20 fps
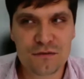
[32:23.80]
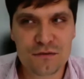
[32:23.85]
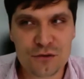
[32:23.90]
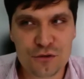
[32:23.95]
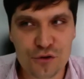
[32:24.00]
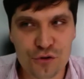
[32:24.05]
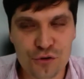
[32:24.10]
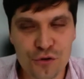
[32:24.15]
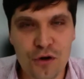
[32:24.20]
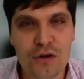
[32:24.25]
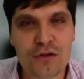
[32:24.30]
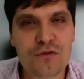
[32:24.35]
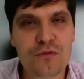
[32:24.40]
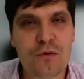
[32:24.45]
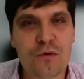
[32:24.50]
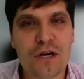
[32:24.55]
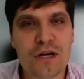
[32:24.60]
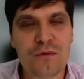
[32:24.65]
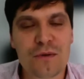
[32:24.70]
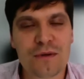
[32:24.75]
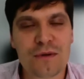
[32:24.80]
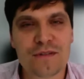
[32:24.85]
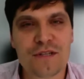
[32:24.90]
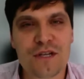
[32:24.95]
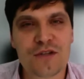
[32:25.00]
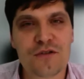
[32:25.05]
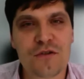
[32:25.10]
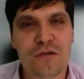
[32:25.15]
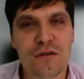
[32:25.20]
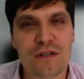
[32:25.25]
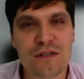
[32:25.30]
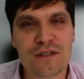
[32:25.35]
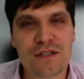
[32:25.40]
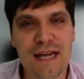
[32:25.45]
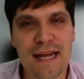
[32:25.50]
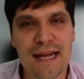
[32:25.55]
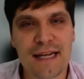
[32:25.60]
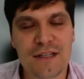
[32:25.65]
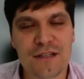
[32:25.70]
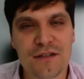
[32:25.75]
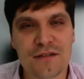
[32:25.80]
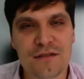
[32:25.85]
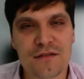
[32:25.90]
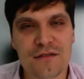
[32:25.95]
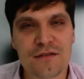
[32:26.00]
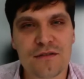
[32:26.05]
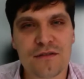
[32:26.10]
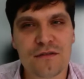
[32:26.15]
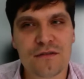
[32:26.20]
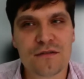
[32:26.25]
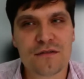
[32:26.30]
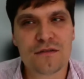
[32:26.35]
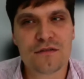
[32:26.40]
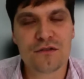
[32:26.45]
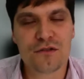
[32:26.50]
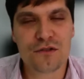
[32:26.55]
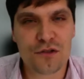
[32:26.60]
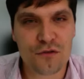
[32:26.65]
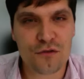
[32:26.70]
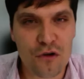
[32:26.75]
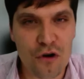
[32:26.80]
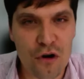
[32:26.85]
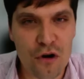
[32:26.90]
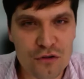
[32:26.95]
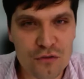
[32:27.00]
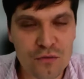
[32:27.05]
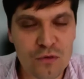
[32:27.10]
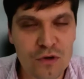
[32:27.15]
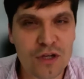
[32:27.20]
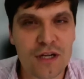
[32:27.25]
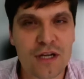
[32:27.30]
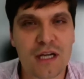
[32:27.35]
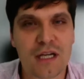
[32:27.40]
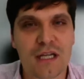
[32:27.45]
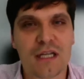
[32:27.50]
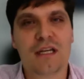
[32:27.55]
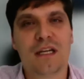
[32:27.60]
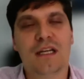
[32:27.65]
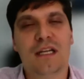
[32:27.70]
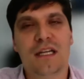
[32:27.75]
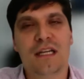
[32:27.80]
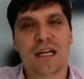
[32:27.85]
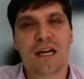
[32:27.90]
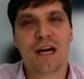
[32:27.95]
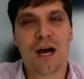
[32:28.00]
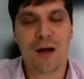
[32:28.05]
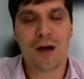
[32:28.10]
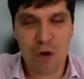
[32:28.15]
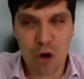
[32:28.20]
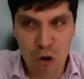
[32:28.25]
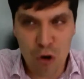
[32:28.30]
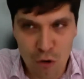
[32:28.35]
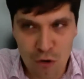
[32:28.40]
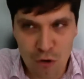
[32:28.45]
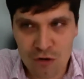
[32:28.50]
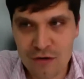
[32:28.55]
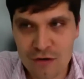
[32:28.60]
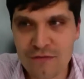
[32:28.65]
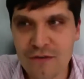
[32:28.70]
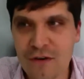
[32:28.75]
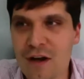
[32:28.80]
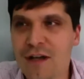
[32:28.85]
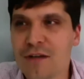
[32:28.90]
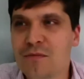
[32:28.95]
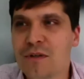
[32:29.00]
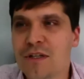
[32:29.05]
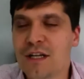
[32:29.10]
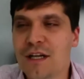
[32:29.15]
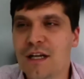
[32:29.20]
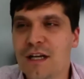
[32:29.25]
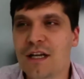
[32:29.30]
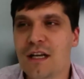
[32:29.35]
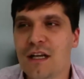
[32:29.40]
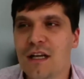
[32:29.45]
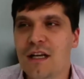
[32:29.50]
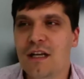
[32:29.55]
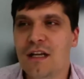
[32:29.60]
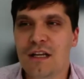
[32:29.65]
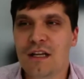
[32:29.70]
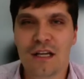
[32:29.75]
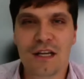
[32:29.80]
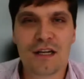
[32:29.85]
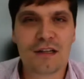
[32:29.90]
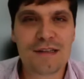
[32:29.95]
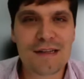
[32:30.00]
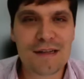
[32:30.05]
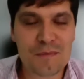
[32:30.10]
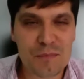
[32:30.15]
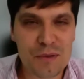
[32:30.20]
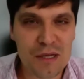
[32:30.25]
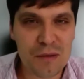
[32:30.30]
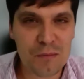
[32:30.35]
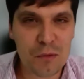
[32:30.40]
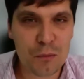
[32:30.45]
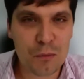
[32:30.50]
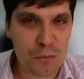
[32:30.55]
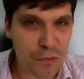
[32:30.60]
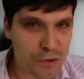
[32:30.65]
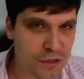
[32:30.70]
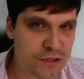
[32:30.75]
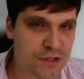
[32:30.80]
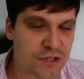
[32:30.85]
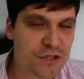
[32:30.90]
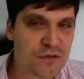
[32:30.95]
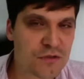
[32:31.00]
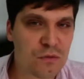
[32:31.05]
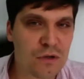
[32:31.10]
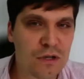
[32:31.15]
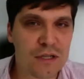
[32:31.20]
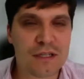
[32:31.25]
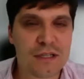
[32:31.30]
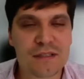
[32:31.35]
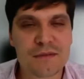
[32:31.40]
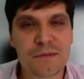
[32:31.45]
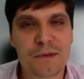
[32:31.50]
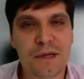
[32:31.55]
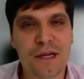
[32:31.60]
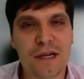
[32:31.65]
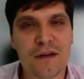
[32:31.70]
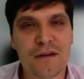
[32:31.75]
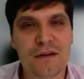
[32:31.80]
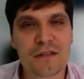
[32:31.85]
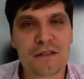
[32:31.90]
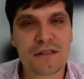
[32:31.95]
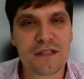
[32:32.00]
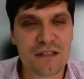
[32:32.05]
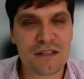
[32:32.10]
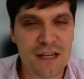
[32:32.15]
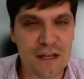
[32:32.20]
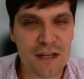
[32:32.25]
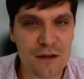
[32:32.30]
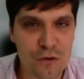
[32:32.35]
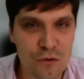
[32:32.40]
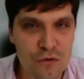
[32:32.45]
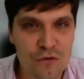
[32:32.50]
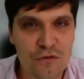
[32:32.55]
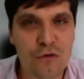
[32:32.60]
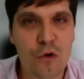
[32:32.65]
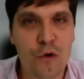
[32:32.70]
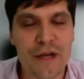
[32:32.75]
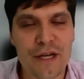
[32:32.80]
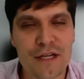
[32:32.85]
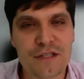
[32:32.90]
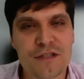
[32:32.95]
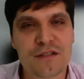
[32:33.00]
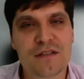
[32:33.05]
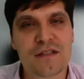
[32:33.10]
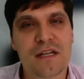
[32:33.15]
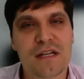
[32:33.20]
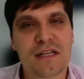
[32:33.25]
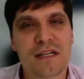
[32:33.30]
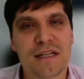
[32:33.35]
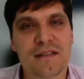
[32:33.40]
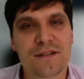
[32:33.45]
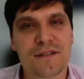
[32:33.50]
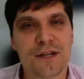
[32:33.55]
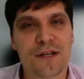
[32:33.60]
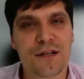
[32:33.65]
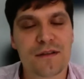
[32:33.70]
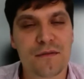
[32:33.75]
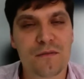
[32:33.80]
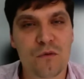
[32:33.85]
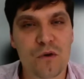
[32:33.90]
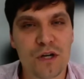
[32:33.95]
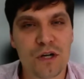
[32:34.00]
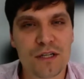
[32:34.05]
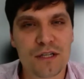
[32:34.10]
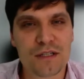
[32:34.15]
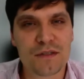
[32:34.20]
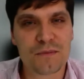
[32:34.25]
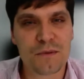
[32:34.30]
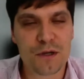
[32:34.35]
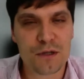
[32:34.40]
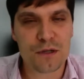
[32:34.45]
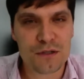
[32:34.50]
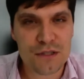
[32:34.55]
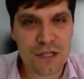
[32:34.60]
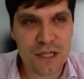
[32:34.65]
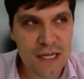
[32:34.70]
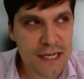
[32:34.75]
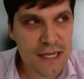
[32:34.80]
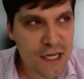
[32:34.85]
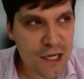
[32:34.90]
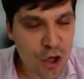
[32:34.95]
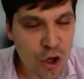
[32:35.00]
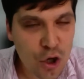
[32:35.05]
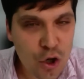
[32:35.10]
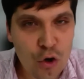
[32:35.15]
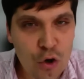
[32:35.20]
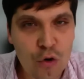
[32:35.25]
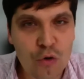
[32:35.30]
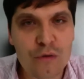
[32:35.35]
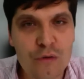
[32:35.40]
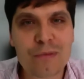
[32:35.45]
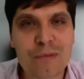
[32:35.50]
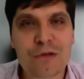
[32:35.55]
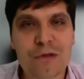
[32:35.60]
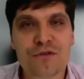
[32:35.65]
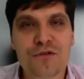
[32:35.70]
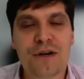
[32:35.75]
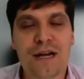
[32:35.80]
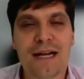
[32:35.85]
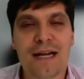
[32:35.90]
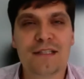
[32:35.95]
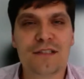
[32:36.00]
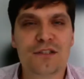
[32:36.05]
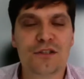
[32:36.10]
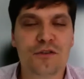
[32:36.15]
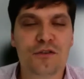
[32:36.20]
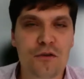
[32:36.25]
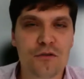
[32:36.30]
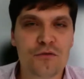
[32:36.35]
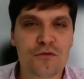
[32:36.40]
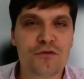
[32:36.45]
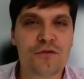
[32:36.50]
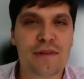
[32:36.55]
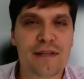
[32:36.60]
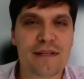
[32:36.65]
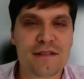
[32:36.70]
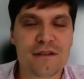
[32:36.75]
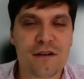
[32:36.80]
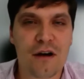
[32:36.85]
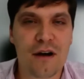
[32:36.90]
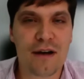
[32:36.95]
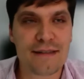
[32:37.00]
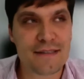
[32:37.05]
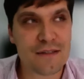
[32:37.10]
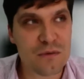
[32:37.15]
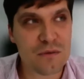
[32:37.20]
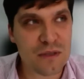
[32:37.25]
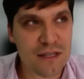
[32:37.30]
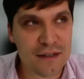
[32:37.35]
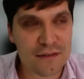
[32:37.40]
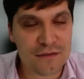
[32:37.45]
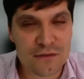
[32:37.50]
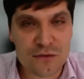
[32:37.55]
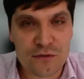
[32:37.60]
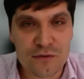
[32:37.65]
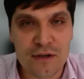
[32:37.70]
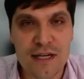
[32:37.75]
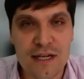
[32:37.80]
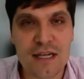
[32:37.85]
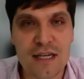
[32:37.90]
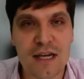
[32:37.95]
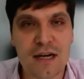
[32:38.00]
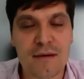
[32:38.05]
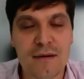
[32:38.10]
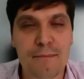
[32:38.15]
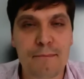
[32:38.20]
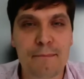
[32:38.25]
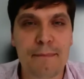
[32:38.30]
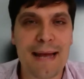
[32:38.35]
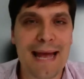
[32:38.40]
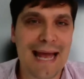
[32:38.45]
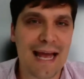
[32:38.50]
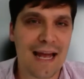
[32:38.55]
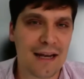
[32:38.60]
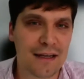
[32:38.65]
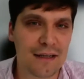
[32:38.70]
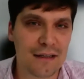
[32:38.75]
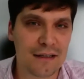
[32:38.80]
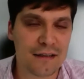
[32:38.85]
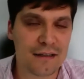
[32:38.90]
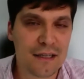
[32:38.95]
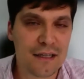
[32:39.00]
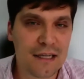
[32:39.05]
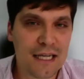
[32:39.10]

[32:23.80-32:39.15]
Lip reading: Do not work with dishonest agents. Do not work. I'm horrified when I hear that people purchase work experience and they look for agents that can sell them work experience. Horrible trend. Do not do this, guys. You will get 3-year ban.